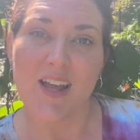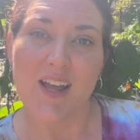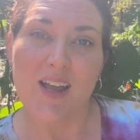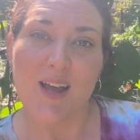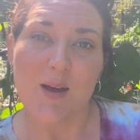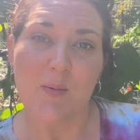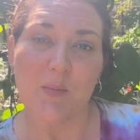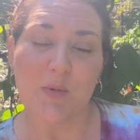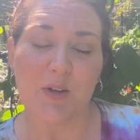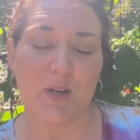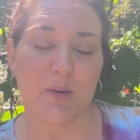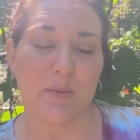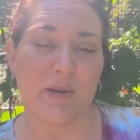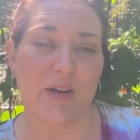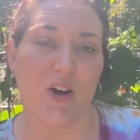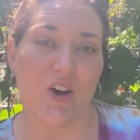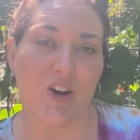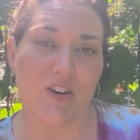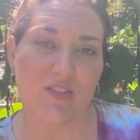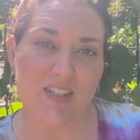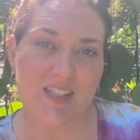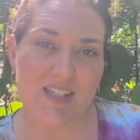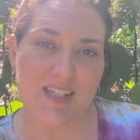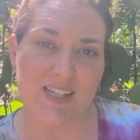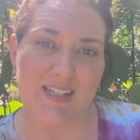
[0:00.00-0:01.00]
I'm going to be
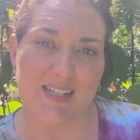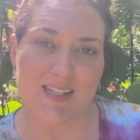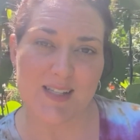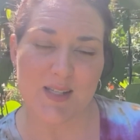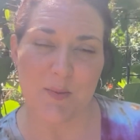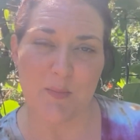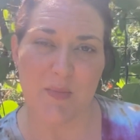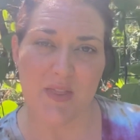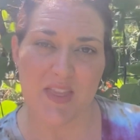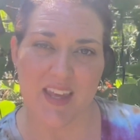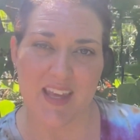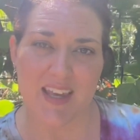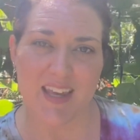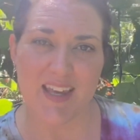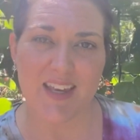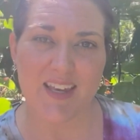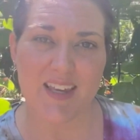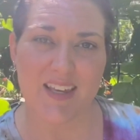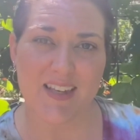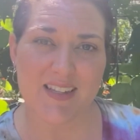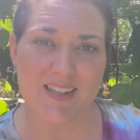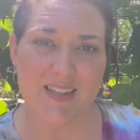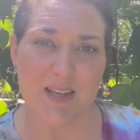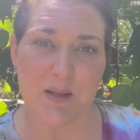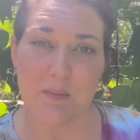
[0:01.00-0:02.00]
harvesting some
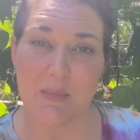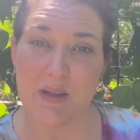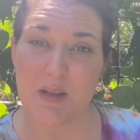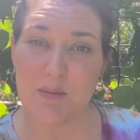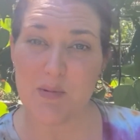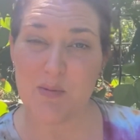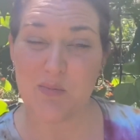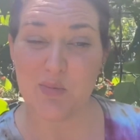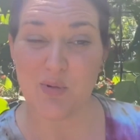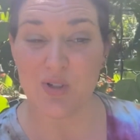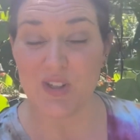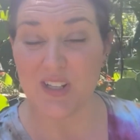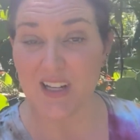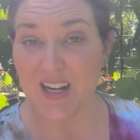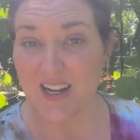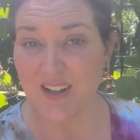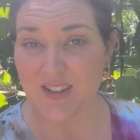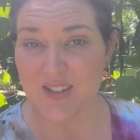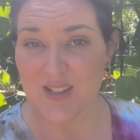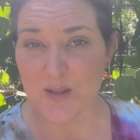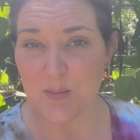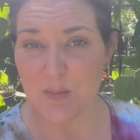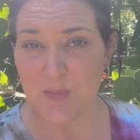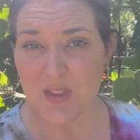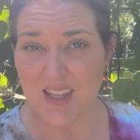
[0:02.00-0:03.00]
things and maybe pulling out
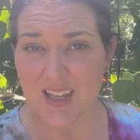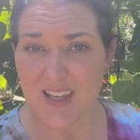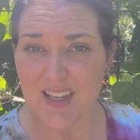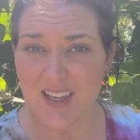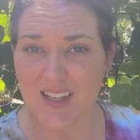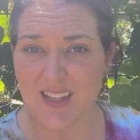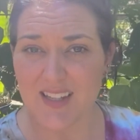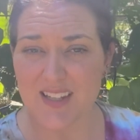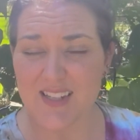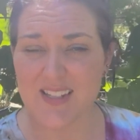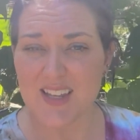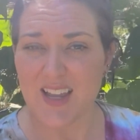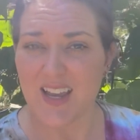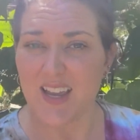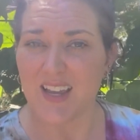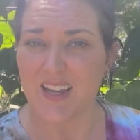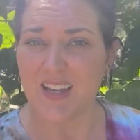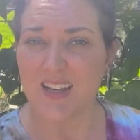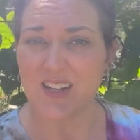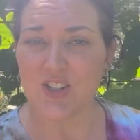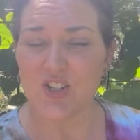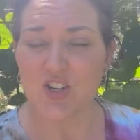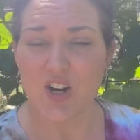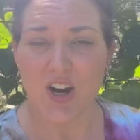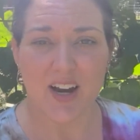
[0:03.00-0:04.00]
some things
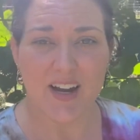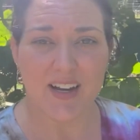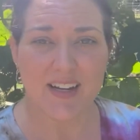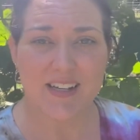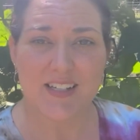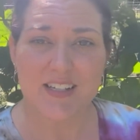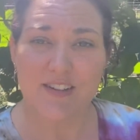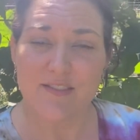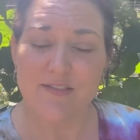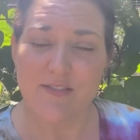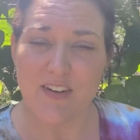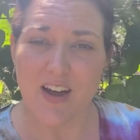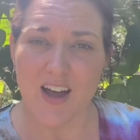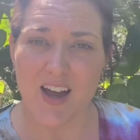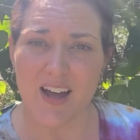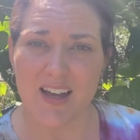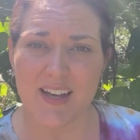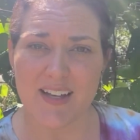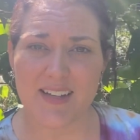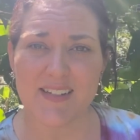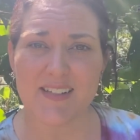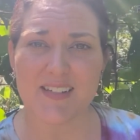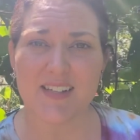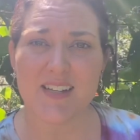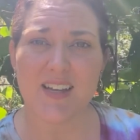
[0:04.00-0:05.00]
and trying to
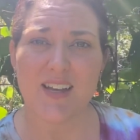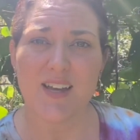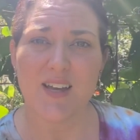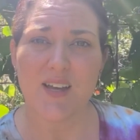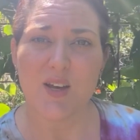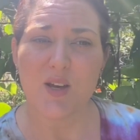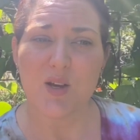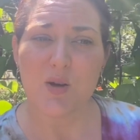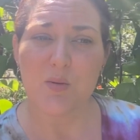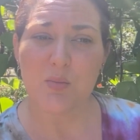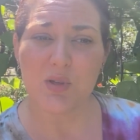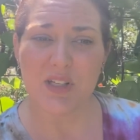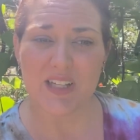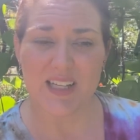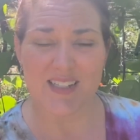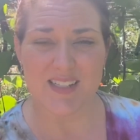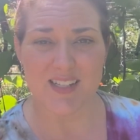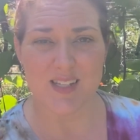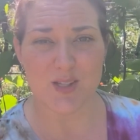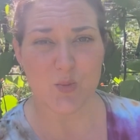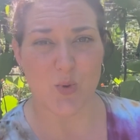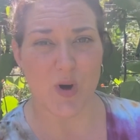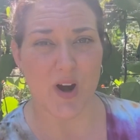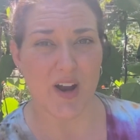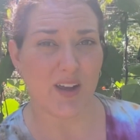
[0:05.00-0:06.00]
find places
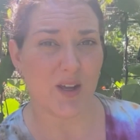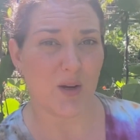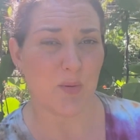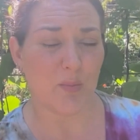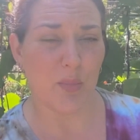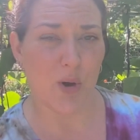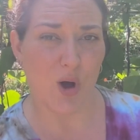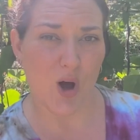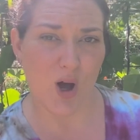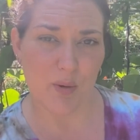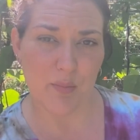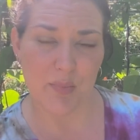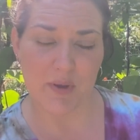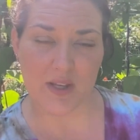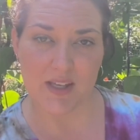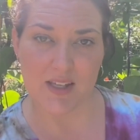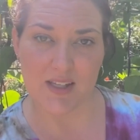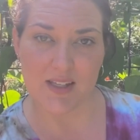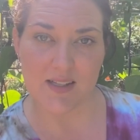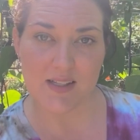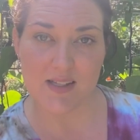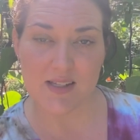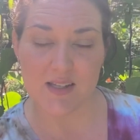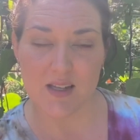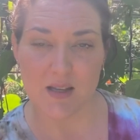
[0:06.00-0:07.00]
where I can pop in
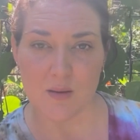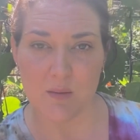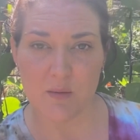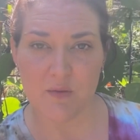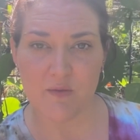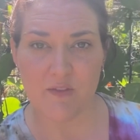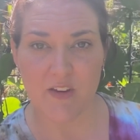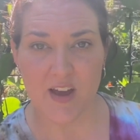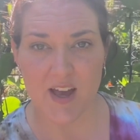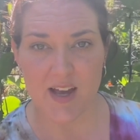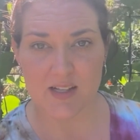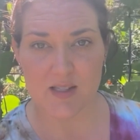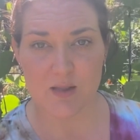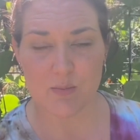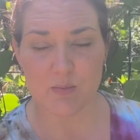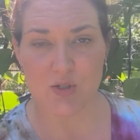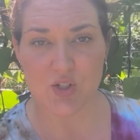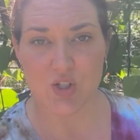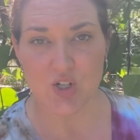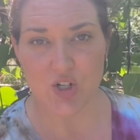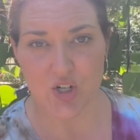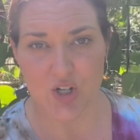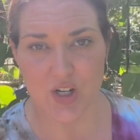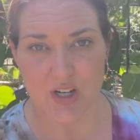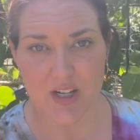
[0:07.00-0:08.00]
some fast
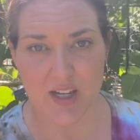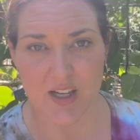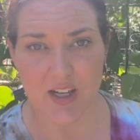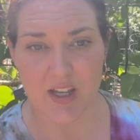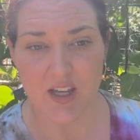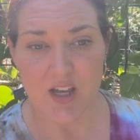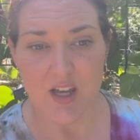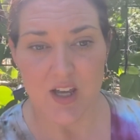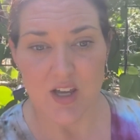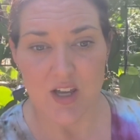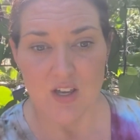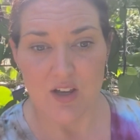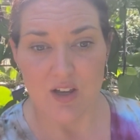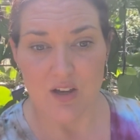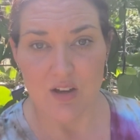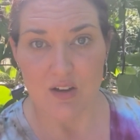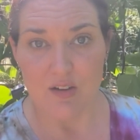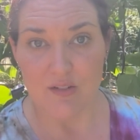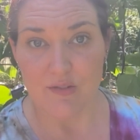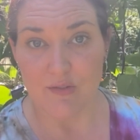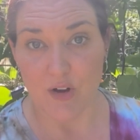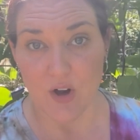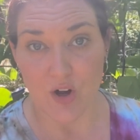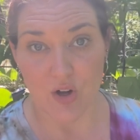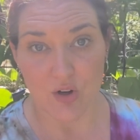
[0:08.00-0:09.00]
maturing
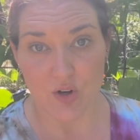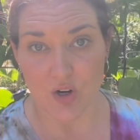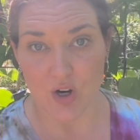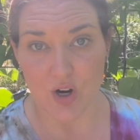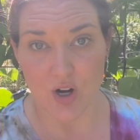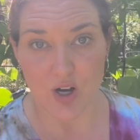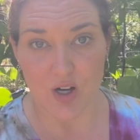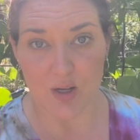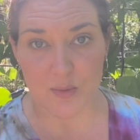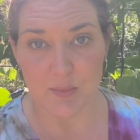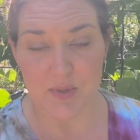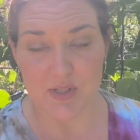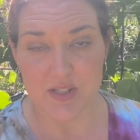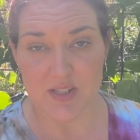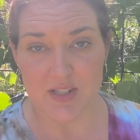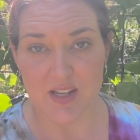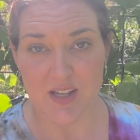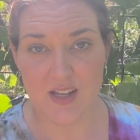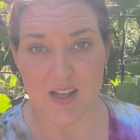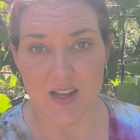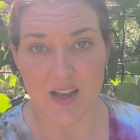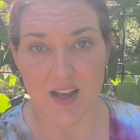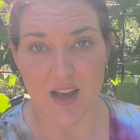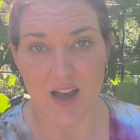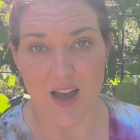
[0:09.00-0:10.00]
fall crops.
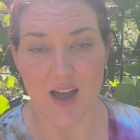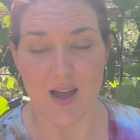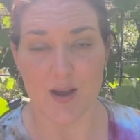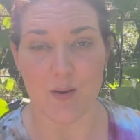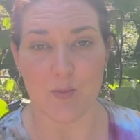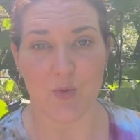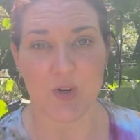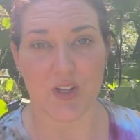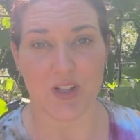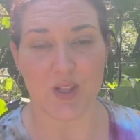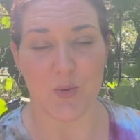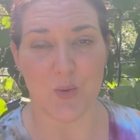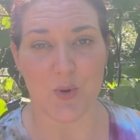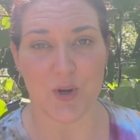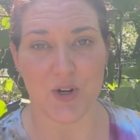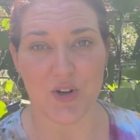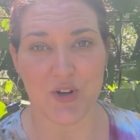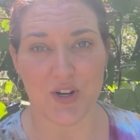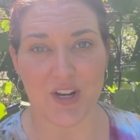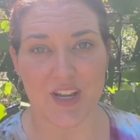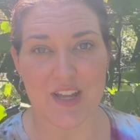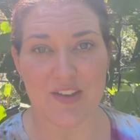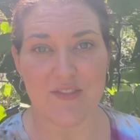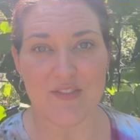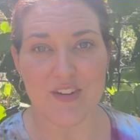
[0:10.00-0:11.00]
I'm really
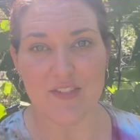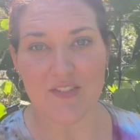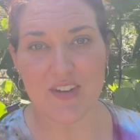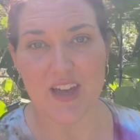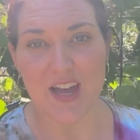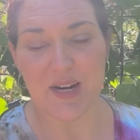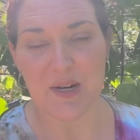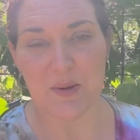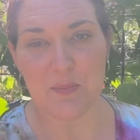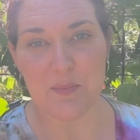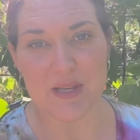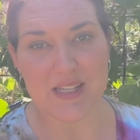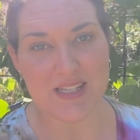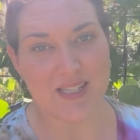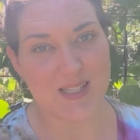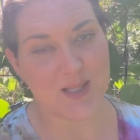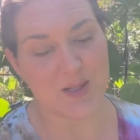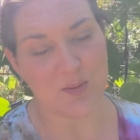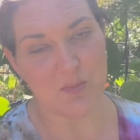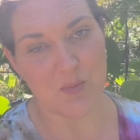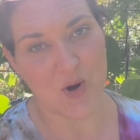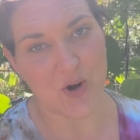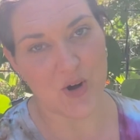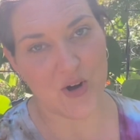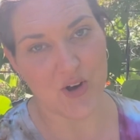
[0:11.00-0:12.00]
wondering if I've kind of missed the
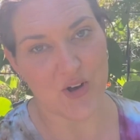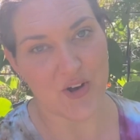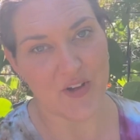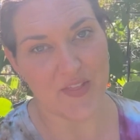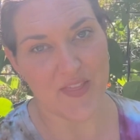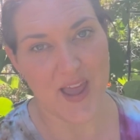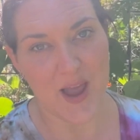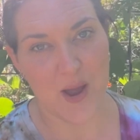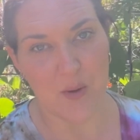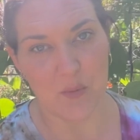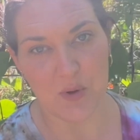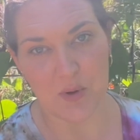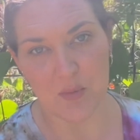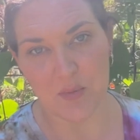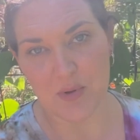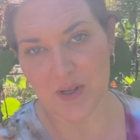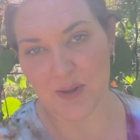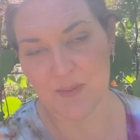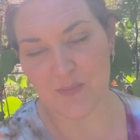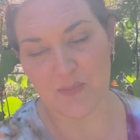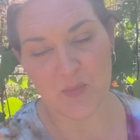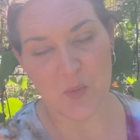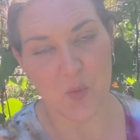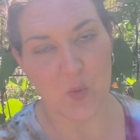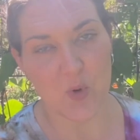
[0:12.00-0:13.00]
mark on that one, but
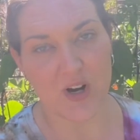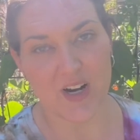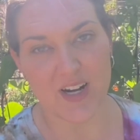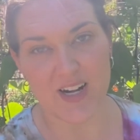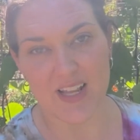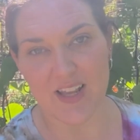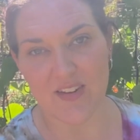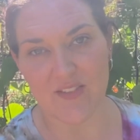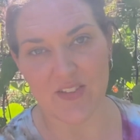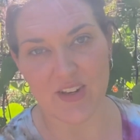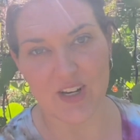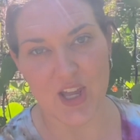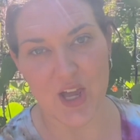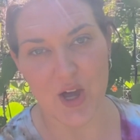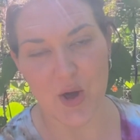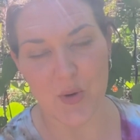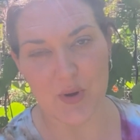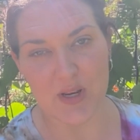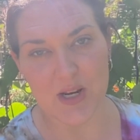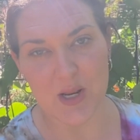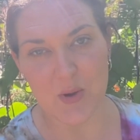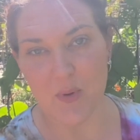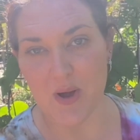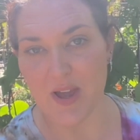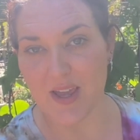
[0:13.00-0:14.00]
we're going to give it a go
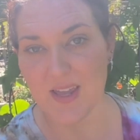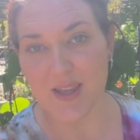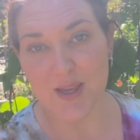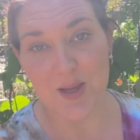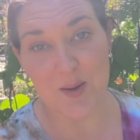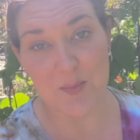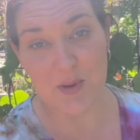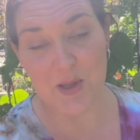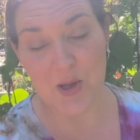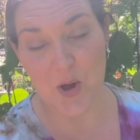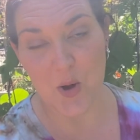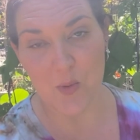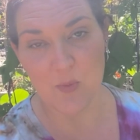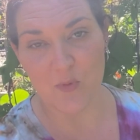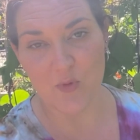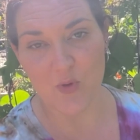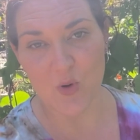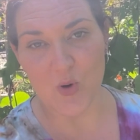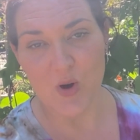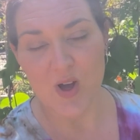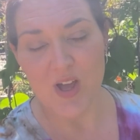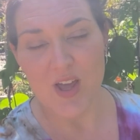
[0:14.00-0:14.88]
anyway and be hopeful.